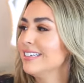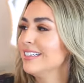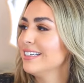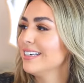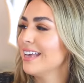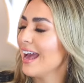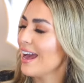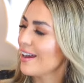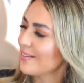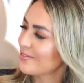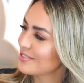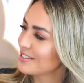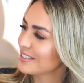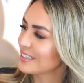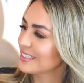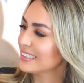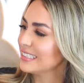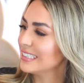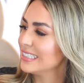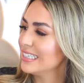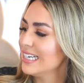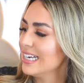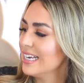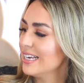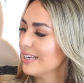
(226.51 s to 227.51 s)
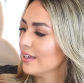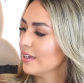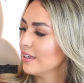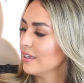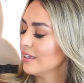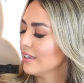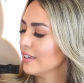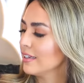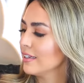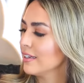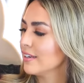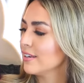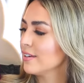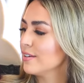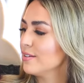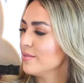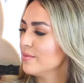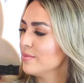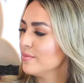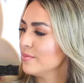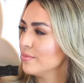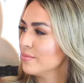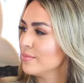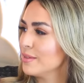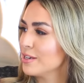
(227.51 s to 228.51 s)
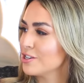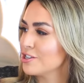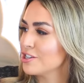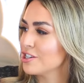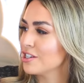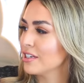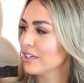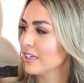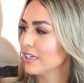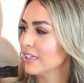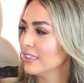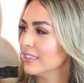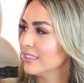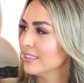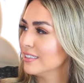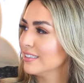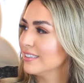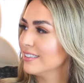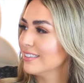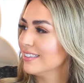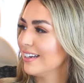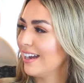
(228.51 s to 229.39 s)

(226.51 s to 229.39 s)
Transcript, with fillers: caftan in Michigan?